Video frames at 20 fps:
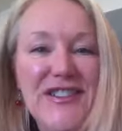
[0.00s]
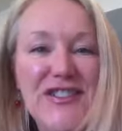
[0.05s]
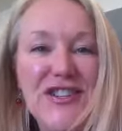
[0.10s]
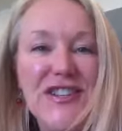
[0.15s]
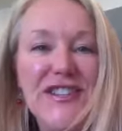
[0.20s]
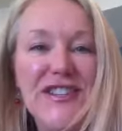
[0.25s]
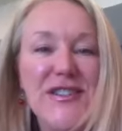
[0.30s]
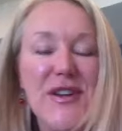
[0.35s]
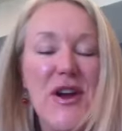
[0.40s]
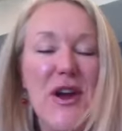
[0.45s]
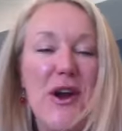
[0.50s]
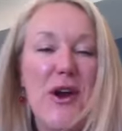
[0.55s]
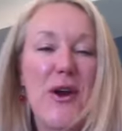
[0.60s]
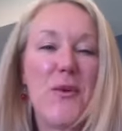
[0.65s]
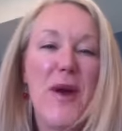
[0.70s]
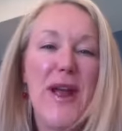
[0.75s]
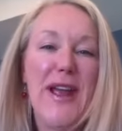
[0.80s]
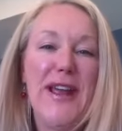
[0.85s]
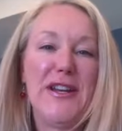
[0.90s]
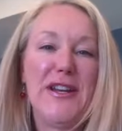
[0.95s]
just our
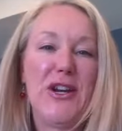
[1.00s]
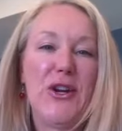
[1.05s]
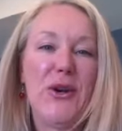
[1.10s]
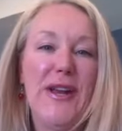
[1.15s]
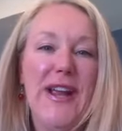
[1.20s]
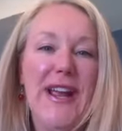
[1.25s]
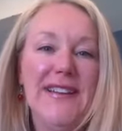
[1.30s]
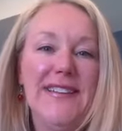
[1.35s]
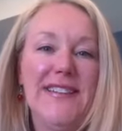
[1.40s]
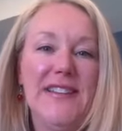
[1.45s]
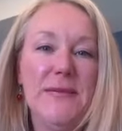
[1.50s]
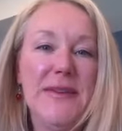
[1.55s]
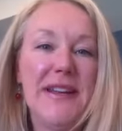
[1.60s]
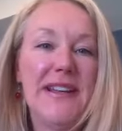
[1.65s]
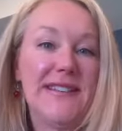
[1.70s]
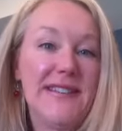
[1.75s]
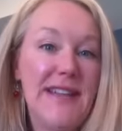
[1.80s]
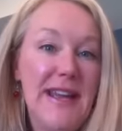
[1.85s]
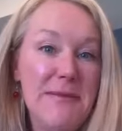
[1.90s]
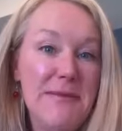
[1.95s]
way to create some
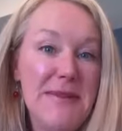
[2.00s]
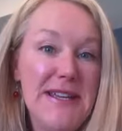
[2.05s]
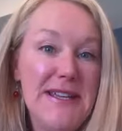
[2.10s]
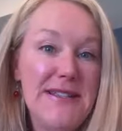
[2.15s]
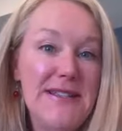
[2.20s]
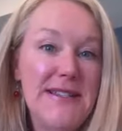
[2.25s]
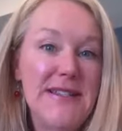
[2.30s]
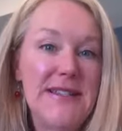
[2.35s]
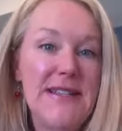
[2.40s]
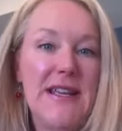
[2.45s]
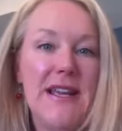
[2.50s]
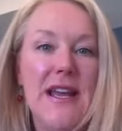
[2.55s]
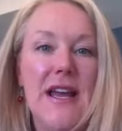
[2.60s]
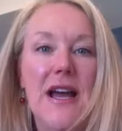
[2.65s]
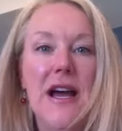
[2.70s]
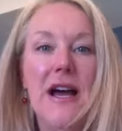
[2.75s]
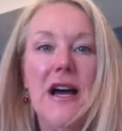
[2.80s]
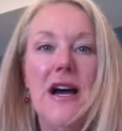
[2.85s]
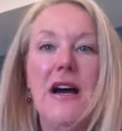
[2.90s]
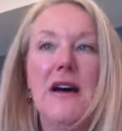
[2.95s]
excitement
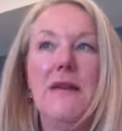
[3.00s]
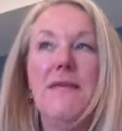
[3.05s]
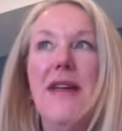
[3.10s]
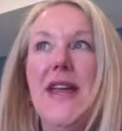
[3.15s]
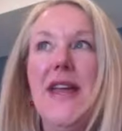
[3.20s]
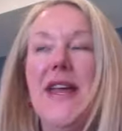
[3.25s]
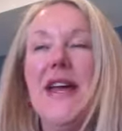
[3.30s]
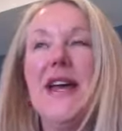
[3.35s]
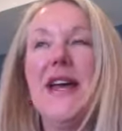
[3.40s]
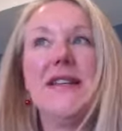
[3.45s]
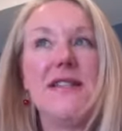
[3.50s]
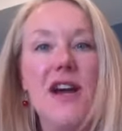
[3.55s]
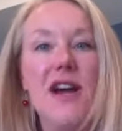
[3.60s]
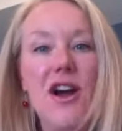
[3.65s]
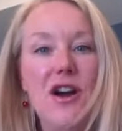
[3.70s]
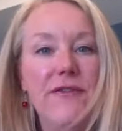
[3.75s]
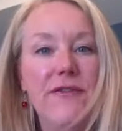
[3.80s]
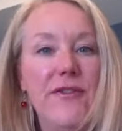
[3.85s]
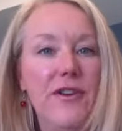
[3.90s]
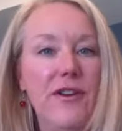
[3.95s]
and
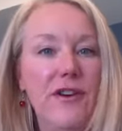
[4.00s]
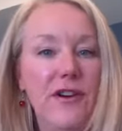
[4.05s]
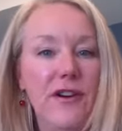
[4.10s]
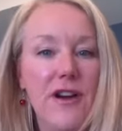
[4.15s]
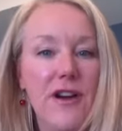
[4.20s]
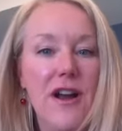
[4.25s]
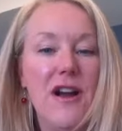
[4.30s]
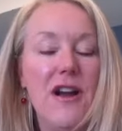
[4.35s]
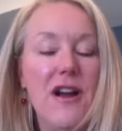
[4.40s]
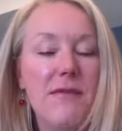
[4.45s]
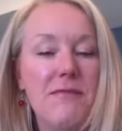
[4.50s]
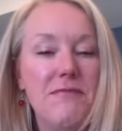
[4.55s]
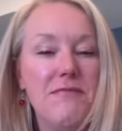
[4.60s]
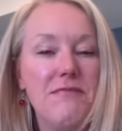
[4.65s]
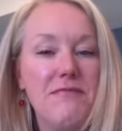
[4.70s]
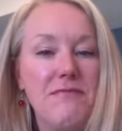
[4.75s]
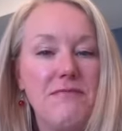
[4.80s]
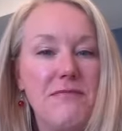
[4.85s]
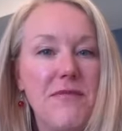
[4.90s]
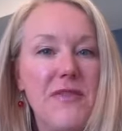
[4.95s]
offer
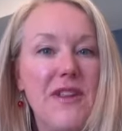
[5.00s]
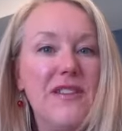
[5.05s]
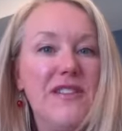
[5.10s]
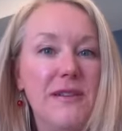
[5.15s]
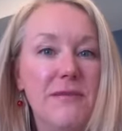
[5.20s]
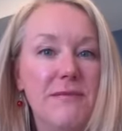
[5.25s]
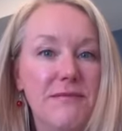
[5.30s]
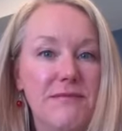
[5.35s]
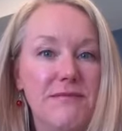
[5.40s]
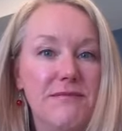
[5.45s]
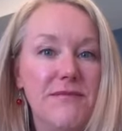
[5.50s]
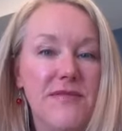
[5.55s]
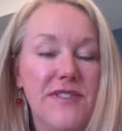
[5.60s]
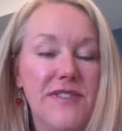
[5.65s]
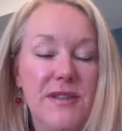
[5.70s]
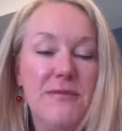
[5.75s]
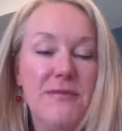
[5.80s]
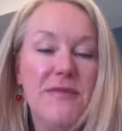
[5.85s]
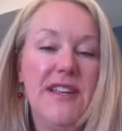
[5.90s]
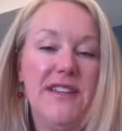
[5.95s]
some
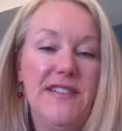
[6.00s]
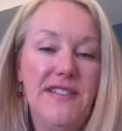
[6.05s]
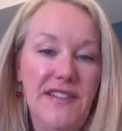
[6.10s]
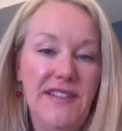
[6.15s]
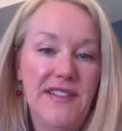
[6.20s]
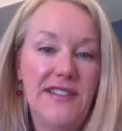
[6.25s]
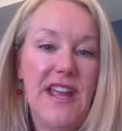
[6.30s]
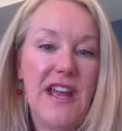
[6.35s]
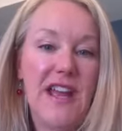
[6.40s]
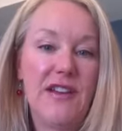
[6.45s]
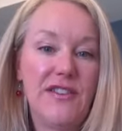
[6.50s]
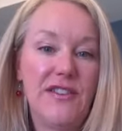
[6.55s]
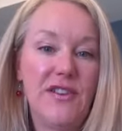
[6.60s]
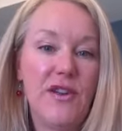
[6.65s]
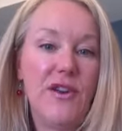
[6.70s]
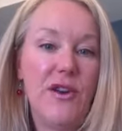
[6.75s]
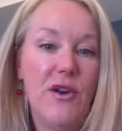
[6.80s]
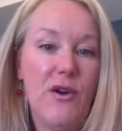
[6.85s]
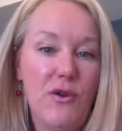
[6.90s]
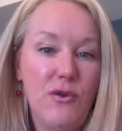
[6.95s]
nice discounts
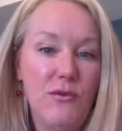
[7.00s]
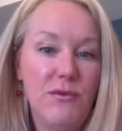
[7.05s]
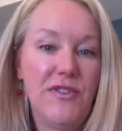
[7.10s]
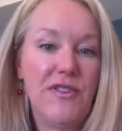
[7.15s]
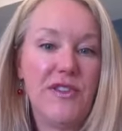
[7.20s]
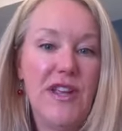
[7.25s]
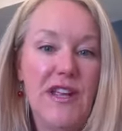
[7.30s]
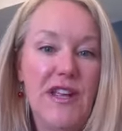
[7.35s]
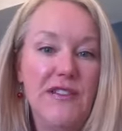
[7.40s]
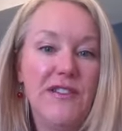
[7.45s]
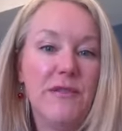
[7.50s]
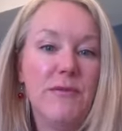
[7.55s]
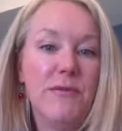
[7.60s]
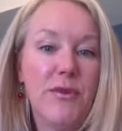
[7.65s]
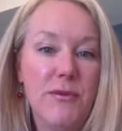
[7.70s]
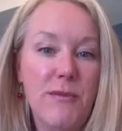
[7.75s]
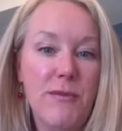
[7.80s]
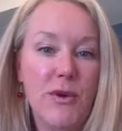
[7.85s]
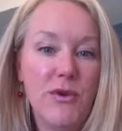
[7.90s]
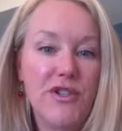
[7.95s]
on homes and some
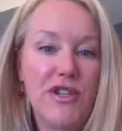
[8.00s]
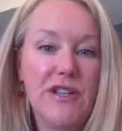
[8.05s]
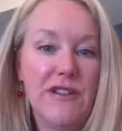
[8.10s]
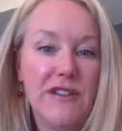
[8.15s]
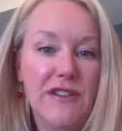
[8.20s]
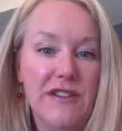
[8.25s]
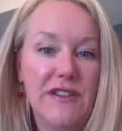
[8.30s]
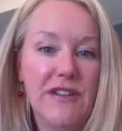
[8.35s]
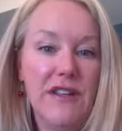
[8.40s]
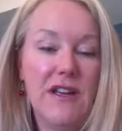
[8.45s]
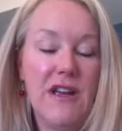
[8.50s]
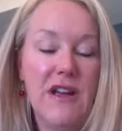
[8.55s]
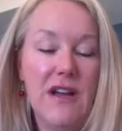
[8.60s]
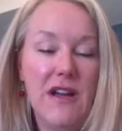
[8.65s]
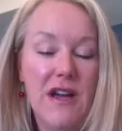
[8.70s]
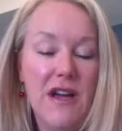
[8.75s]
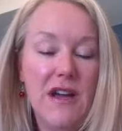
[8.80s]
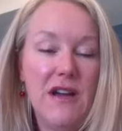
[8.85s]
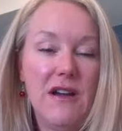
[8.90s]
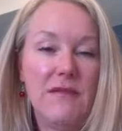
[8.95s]
promotions
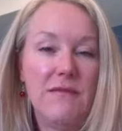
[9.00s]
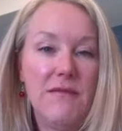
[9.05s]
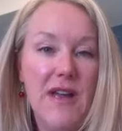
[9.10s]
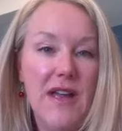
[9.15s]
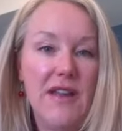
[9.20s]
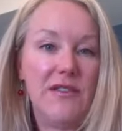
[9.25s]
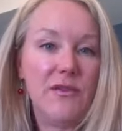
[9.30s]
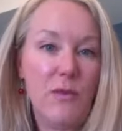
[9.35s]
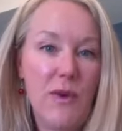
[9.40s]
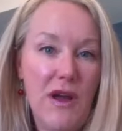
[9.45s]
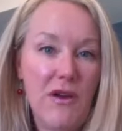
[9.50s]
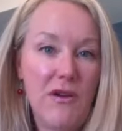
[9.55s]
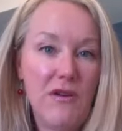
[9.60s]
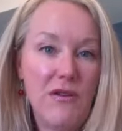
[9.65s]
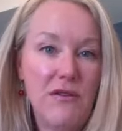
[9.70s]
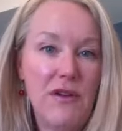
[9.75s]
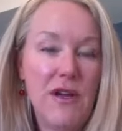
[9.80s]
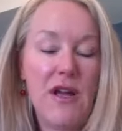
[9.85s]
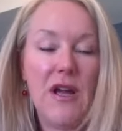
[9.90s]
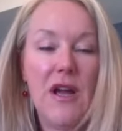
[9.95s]
as
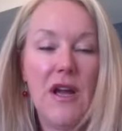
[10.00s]
well.